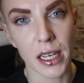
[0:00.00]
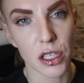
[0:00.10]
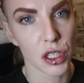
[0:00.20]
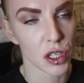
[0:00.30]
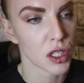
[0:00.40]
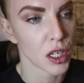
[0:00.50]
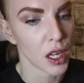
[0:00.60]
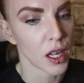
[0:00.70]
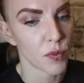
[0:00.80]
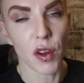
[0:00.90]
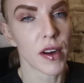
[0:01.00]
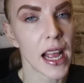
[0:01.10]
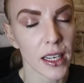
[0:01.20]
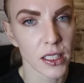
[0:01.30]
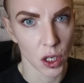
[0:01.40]
That's just the
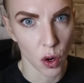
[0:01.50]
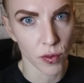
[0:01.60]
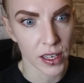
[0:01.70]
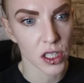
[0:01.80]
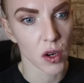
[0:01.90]
reality of it.